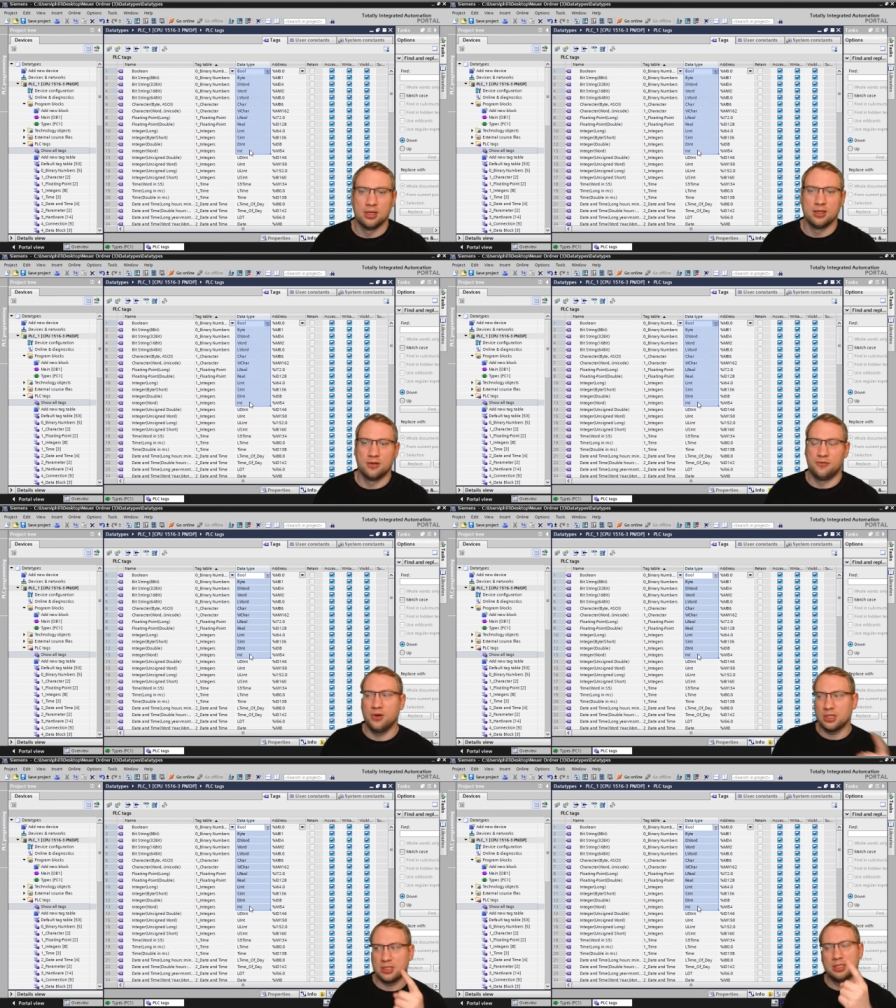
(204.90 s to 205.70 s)
The
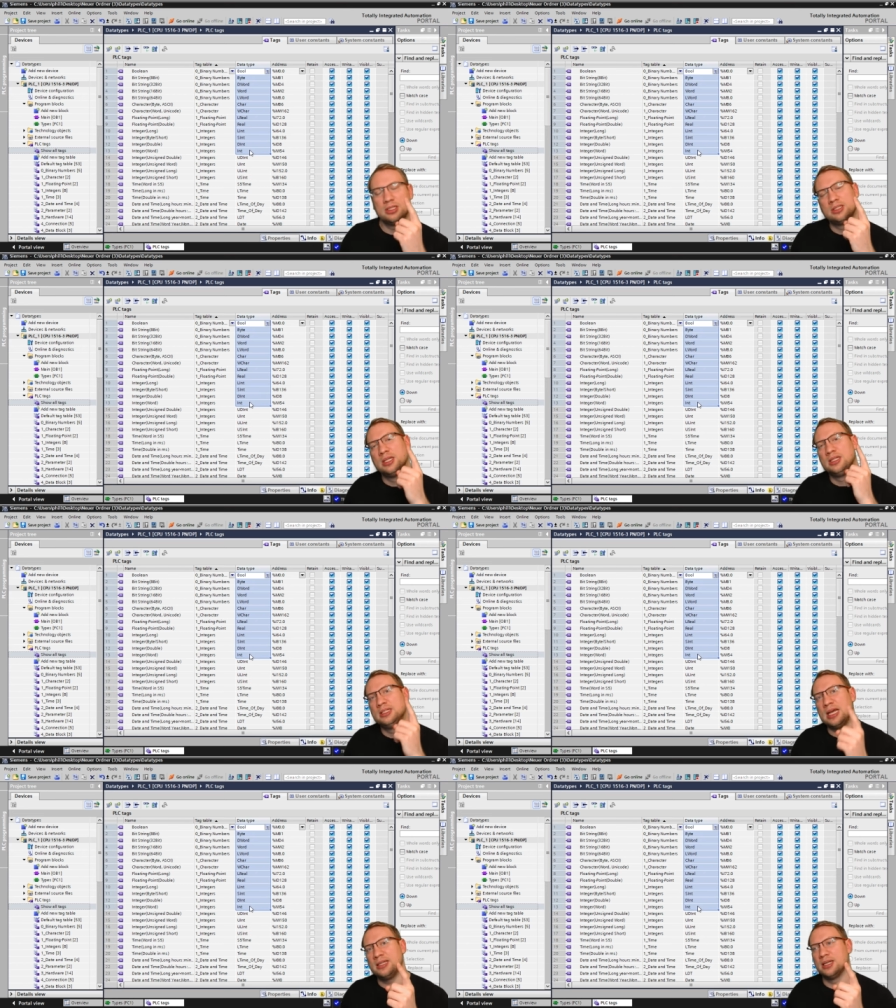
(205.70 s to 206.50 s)
first is the
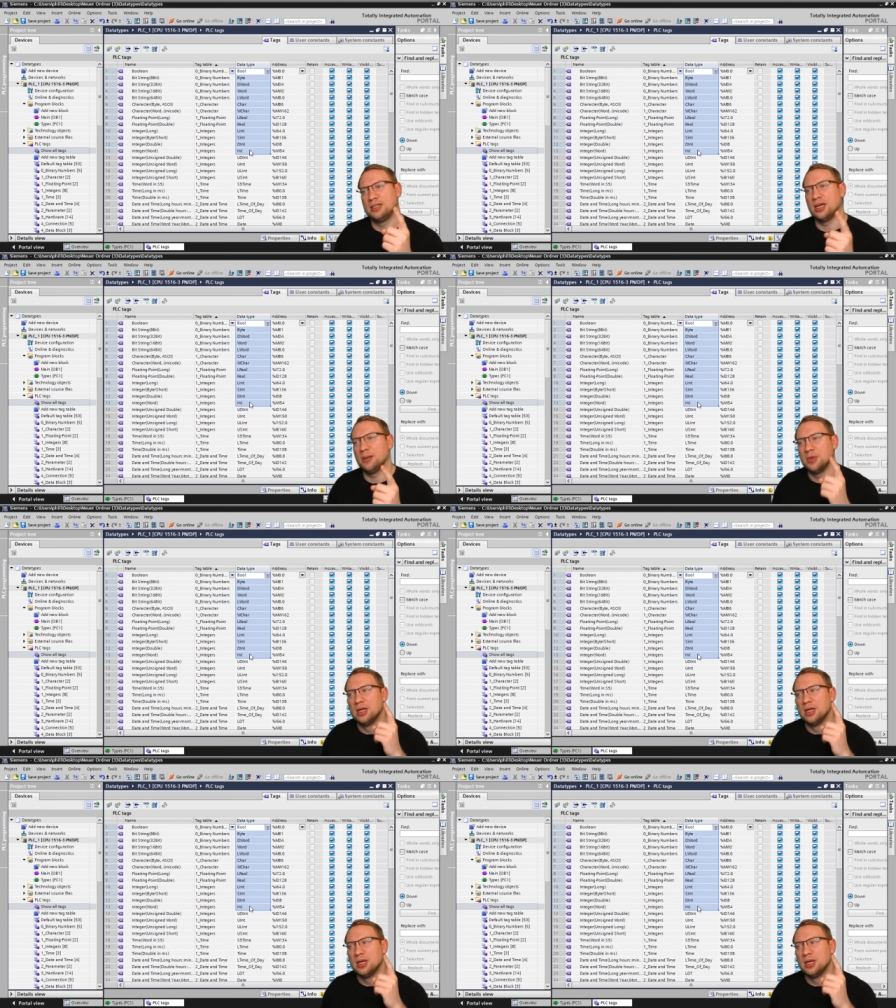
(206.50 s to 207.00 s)
data type.